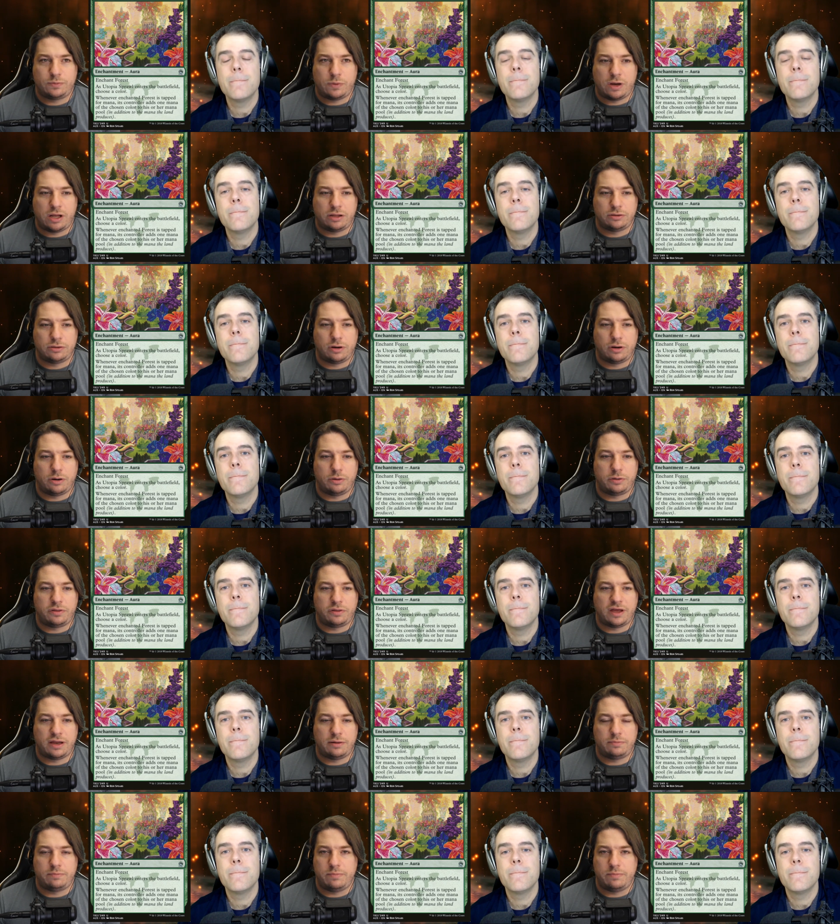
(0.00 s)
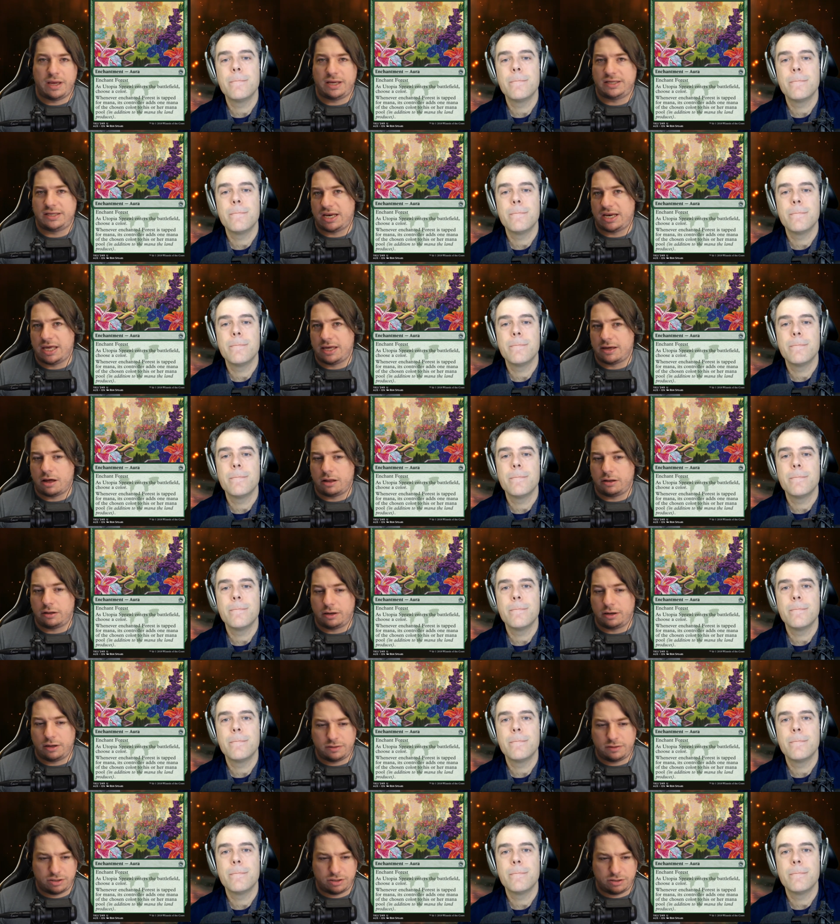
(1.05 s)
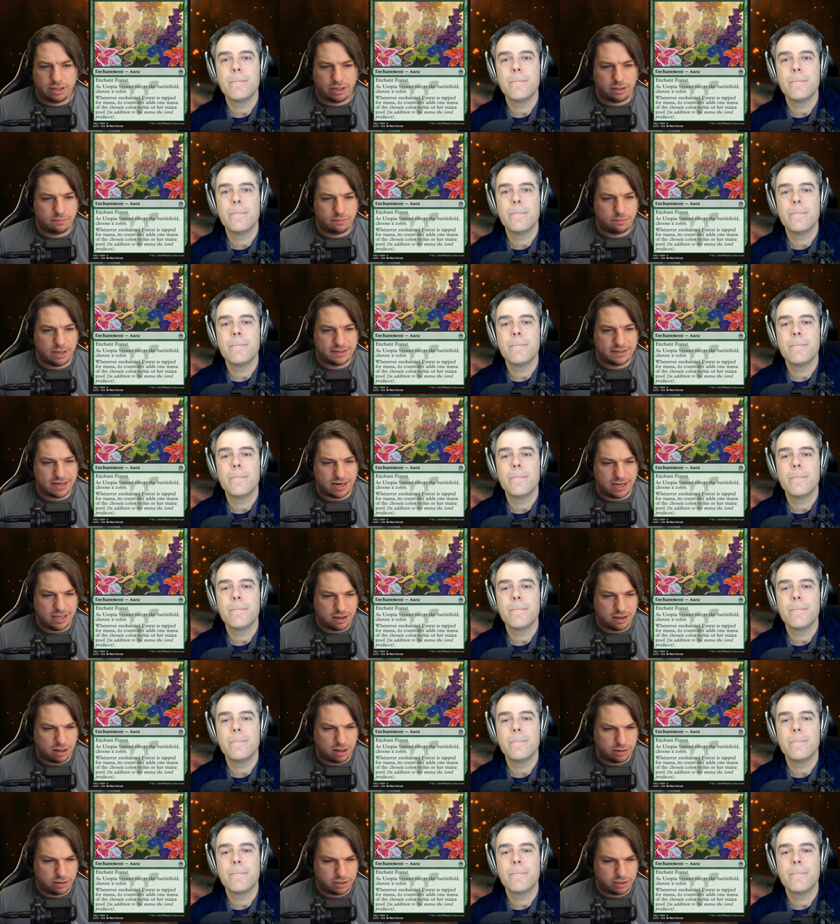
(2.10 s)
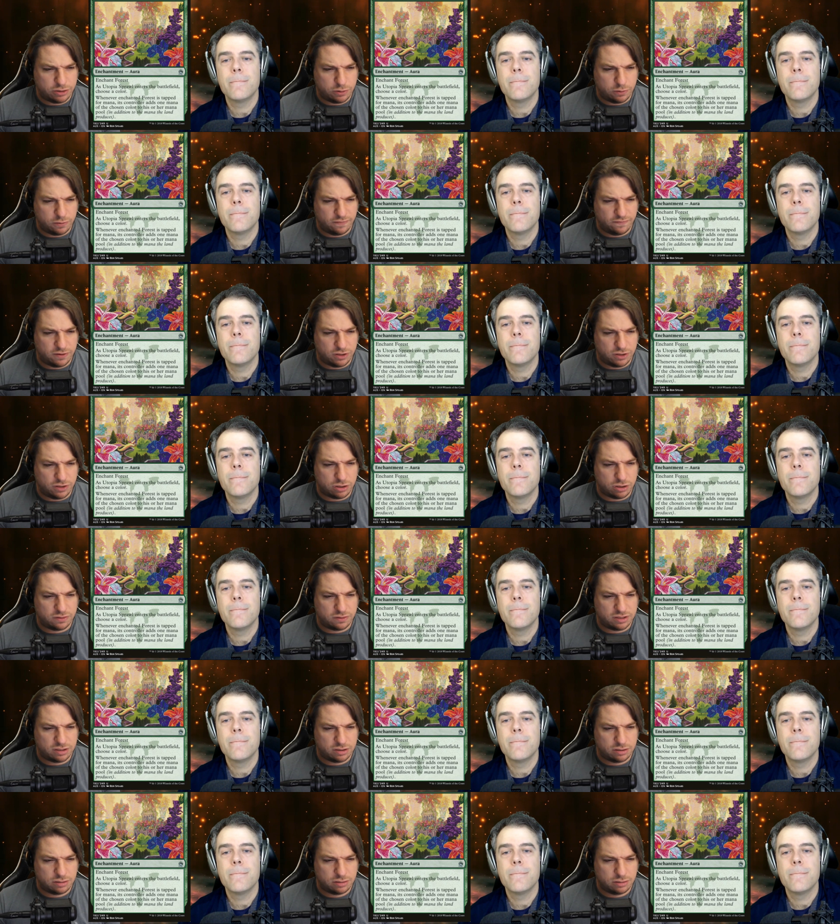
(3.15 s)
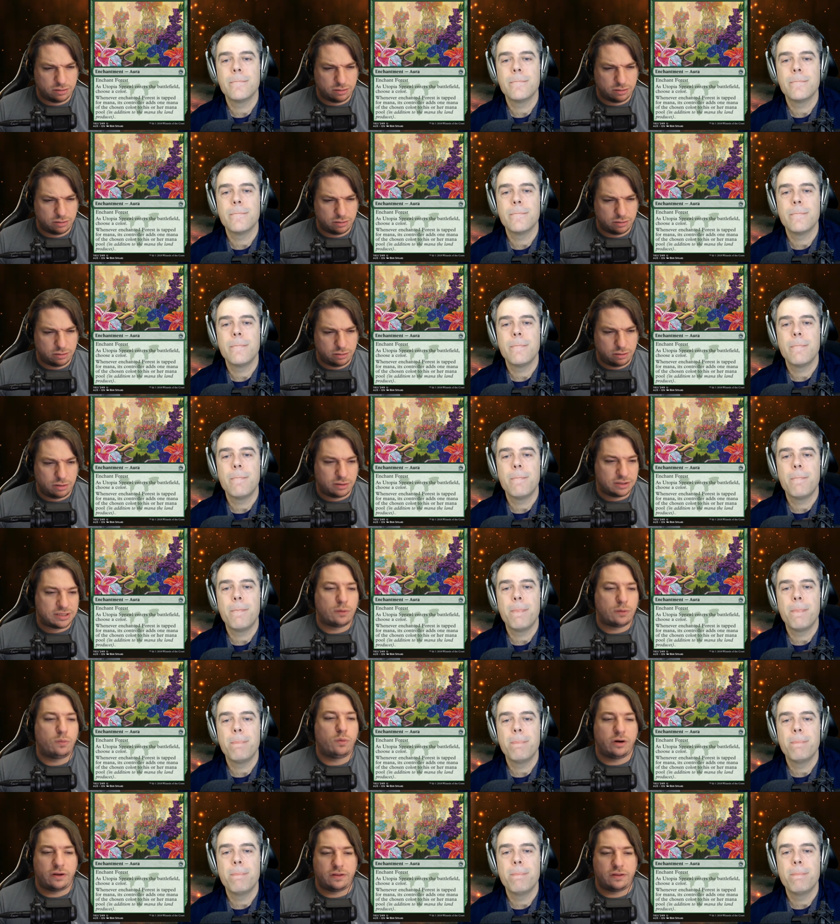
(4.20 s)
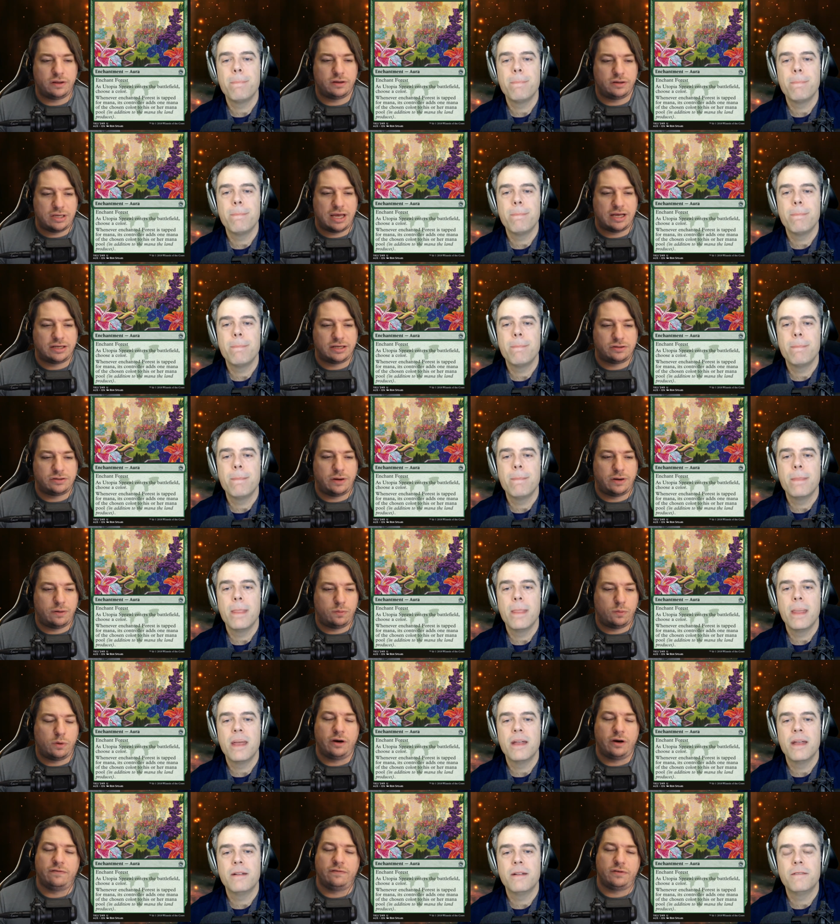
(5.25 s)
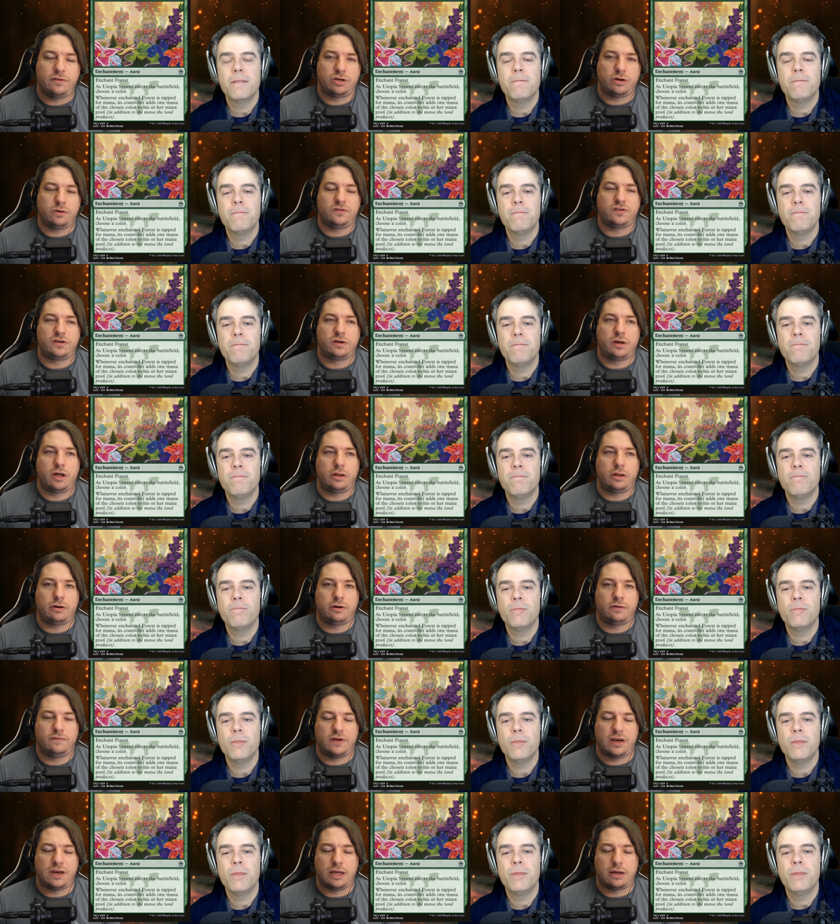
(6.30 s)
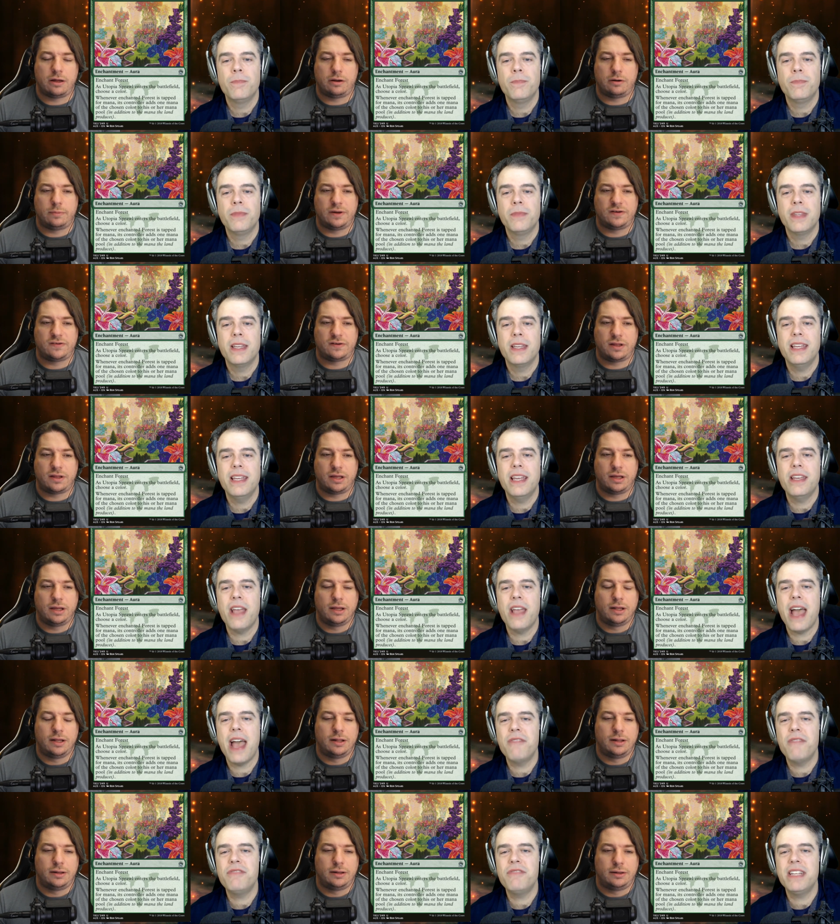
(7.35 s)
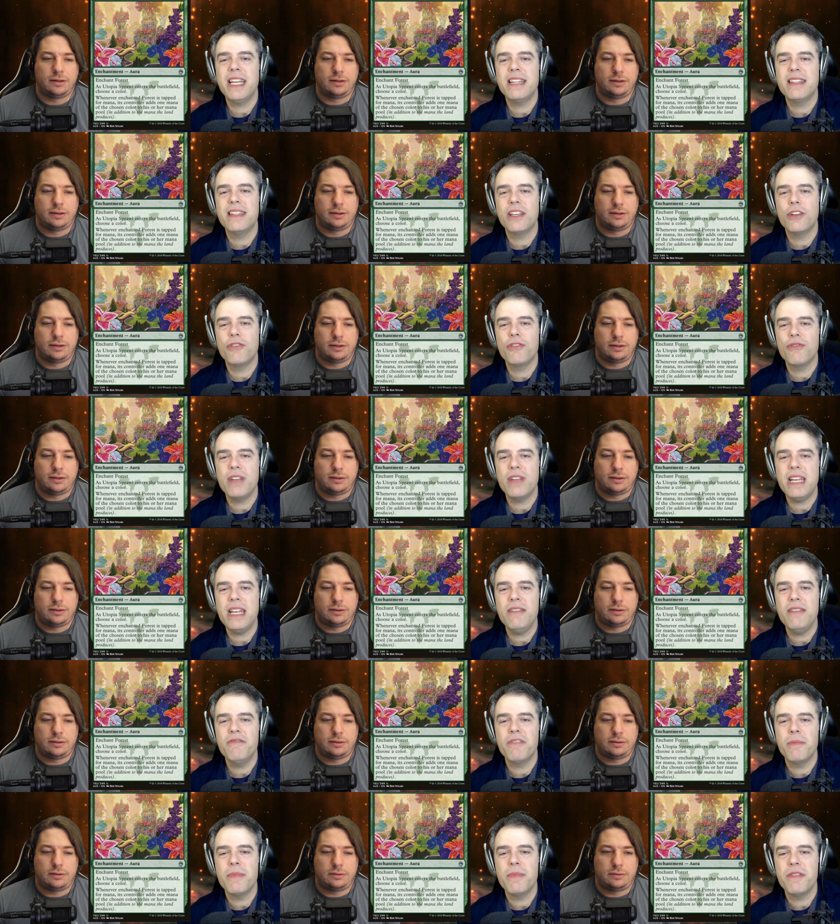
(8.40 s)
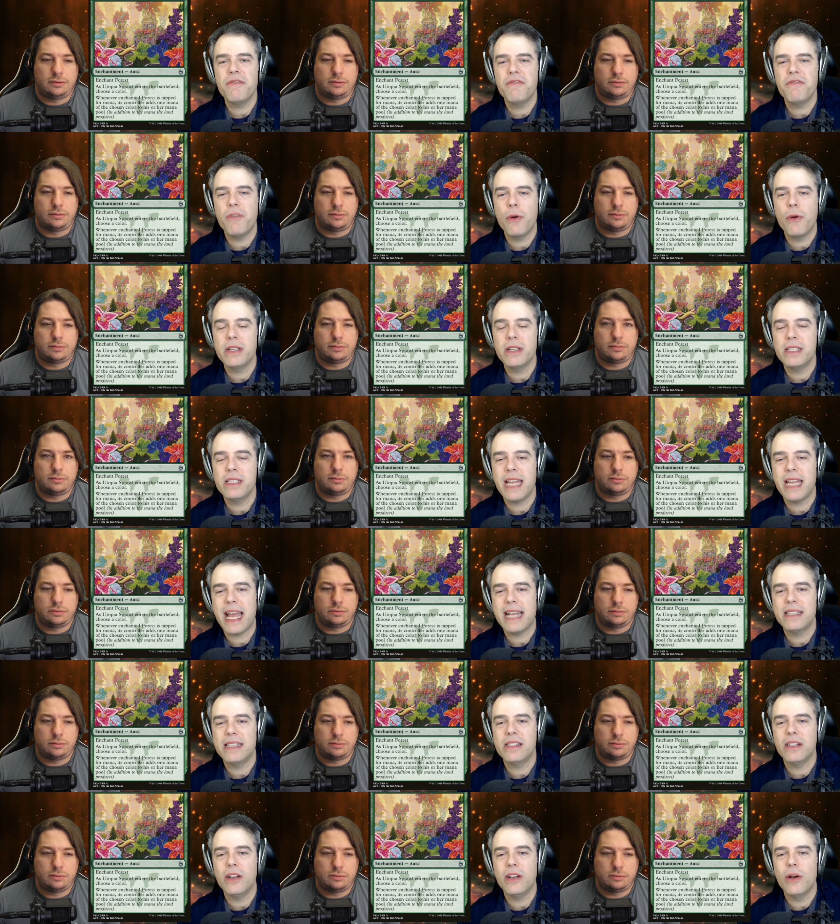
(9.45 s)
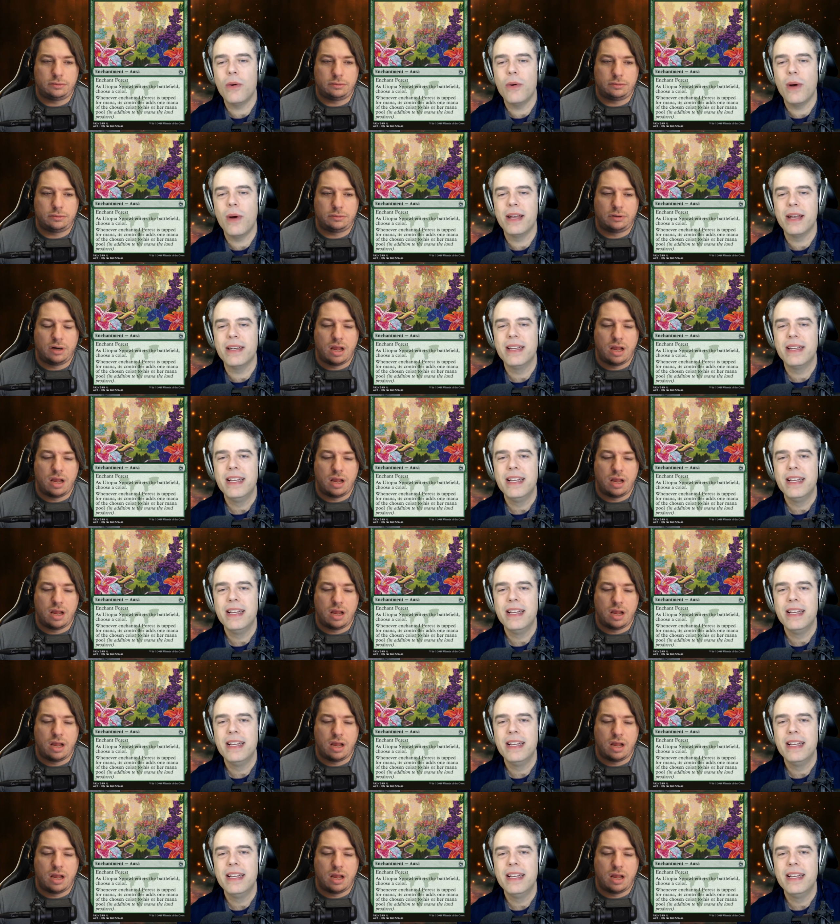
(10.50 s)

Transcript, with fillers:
Speaker 1: wild growth that makes any color. It like makes any colors two of the chosen. No, it's add one of the, yeah. So add one of the chosen color of any color, basically. Yeah, you have to get the green from the forest. It has to go on.